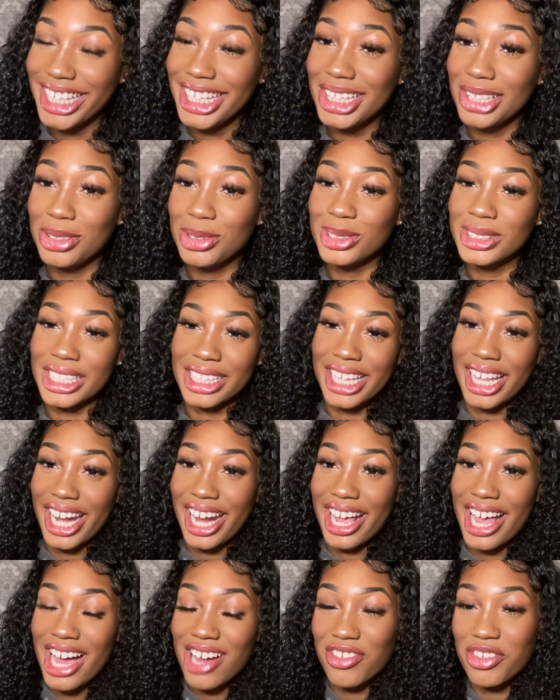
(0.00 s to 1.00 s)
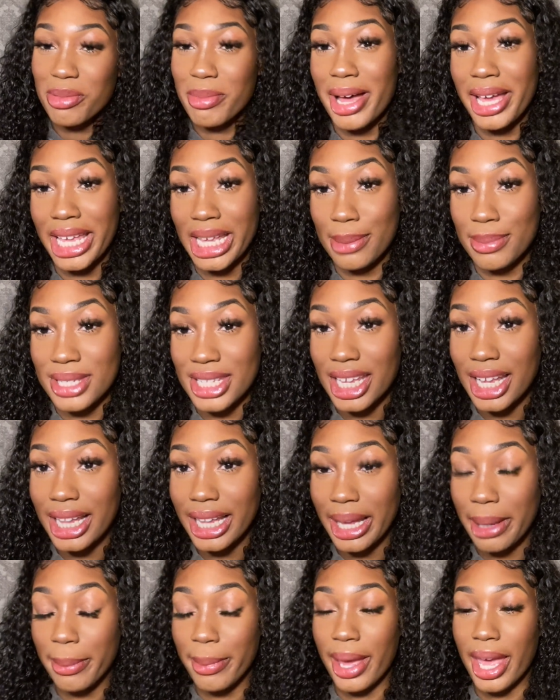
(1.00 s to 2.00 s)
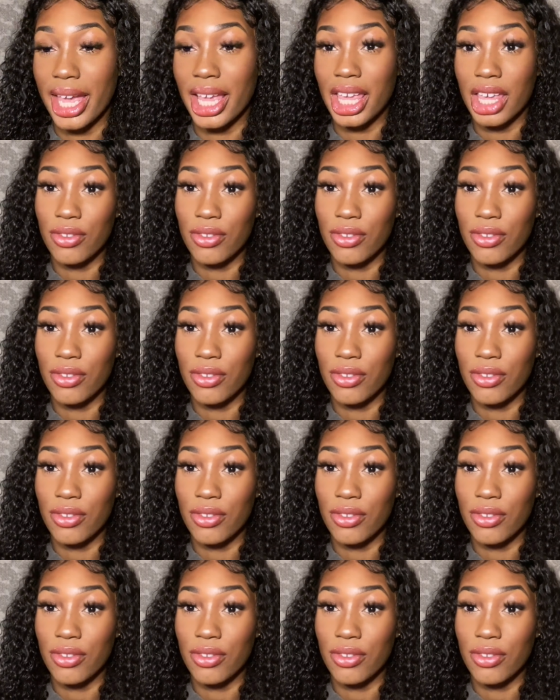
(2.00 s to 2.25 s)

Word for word: used and that I got from my Ipsy glam bag.